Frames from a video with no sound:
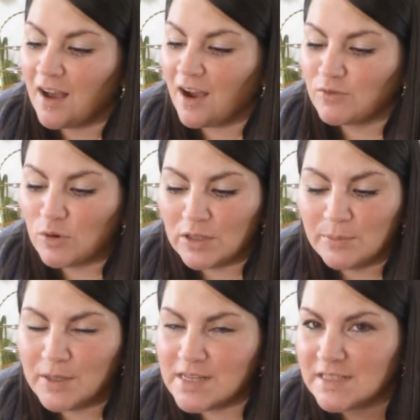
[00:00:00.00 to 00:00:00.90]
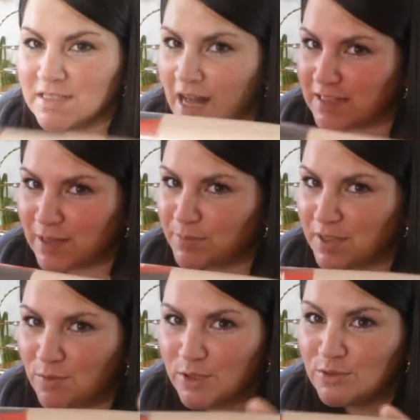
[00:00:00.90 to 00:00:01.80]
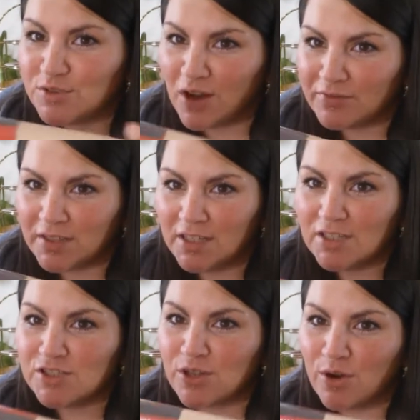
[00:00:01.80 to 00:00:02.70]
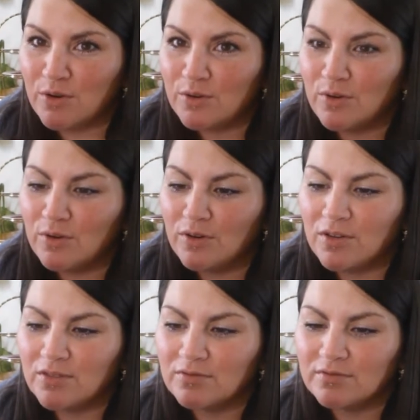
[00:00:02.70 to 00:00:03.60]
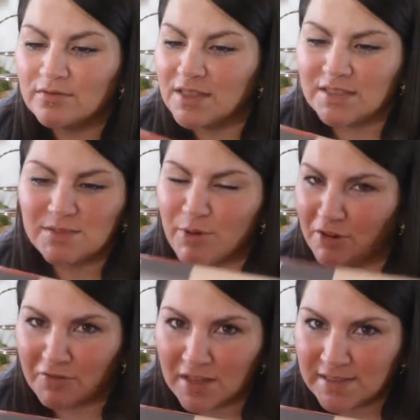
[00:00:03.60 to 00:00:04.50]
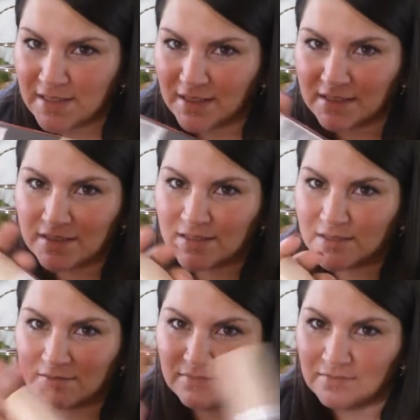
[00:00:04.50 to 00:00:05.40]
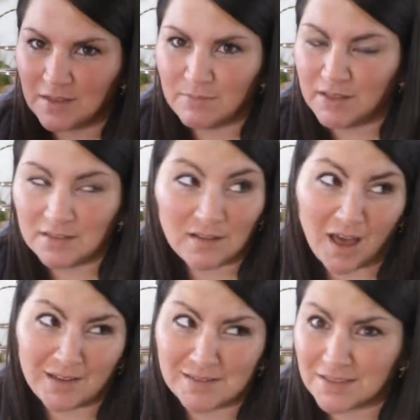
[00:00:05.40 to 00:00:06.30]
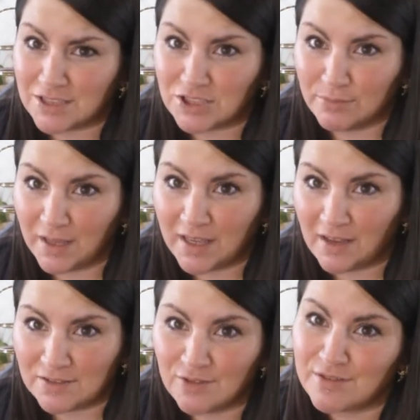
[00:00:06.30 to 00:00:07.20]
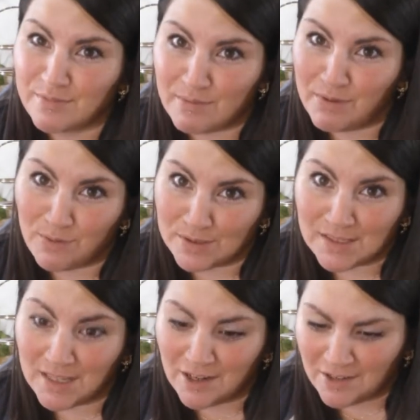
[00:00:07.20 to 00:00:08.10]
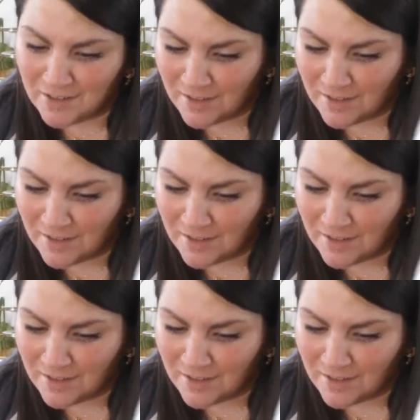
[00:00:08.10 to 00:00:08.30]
A rolling pin is not something we use often, so this is perfect. It's, I mean, honestly, she'll make calzones maybe once a year.